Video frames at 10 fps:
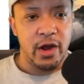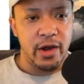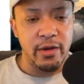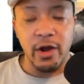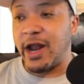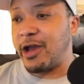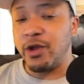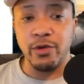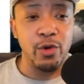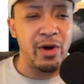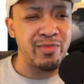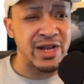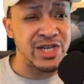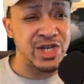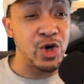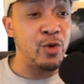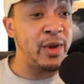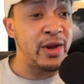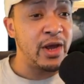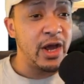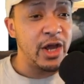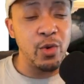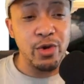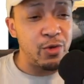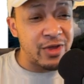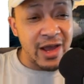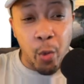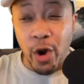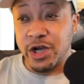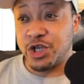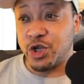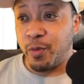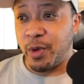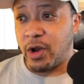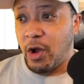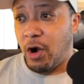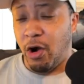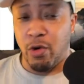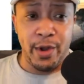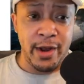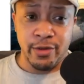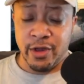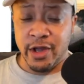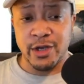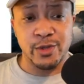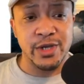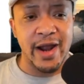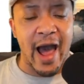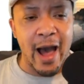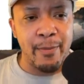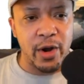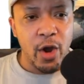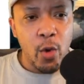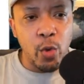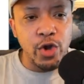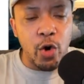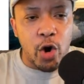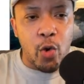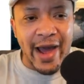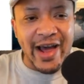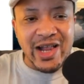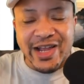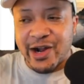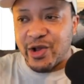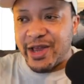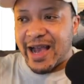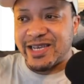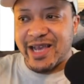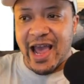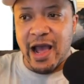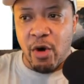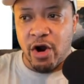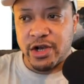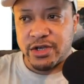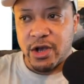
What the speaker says: Now you want to play stupid? You think we're stupid? Oh, we didn't think this was going to happen when you are quite clearly a scam artist.